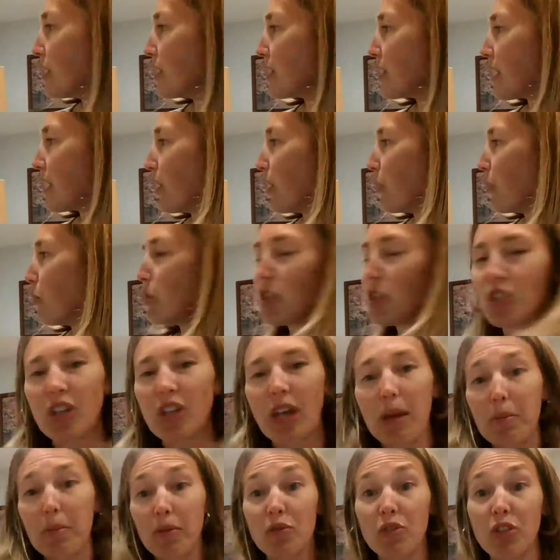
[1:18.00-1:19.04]
decide which
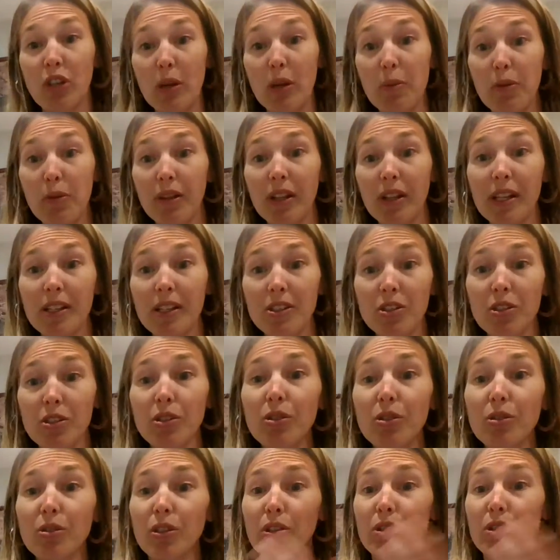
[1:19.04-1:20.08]
type of shape you'd like to
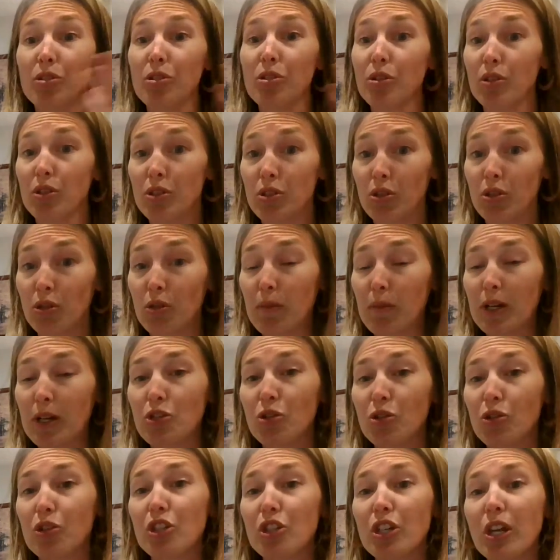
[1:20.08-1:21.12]
do. You can do a
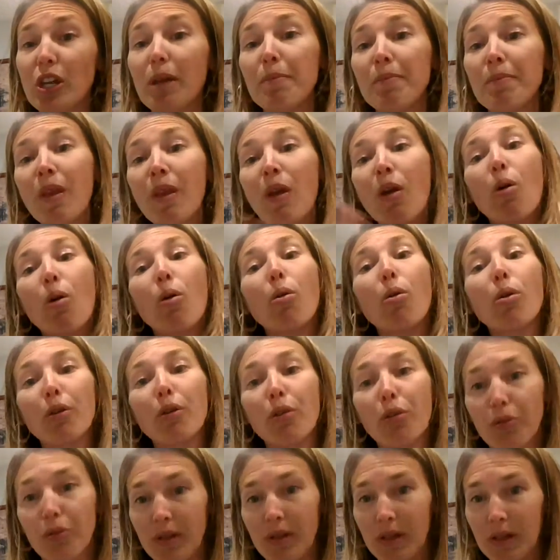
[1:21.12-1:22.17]
2-dimensional shape or a
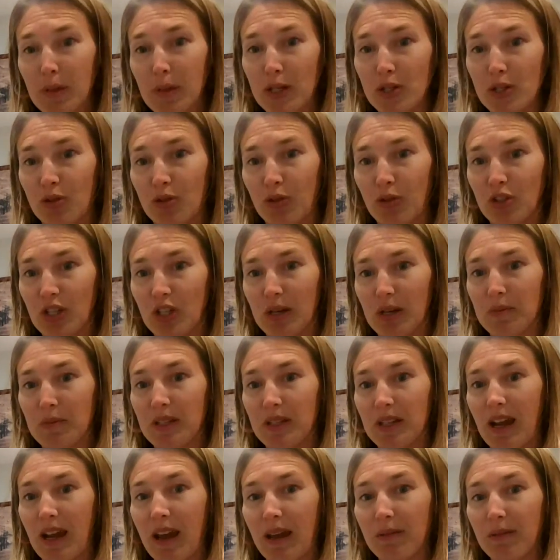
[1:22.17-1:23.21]
3-dimensional shape
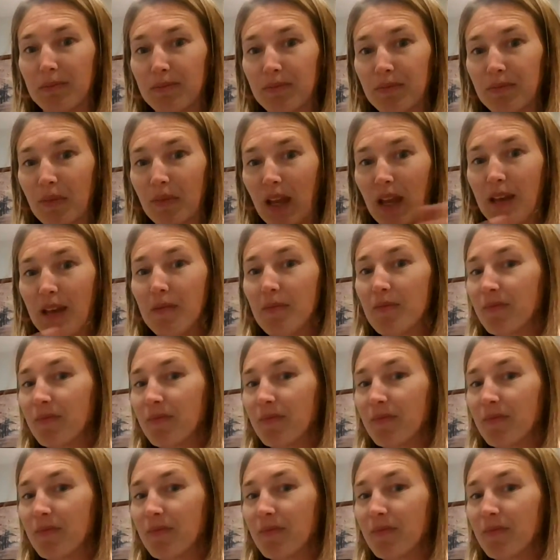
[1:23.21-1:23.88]
today. Okay?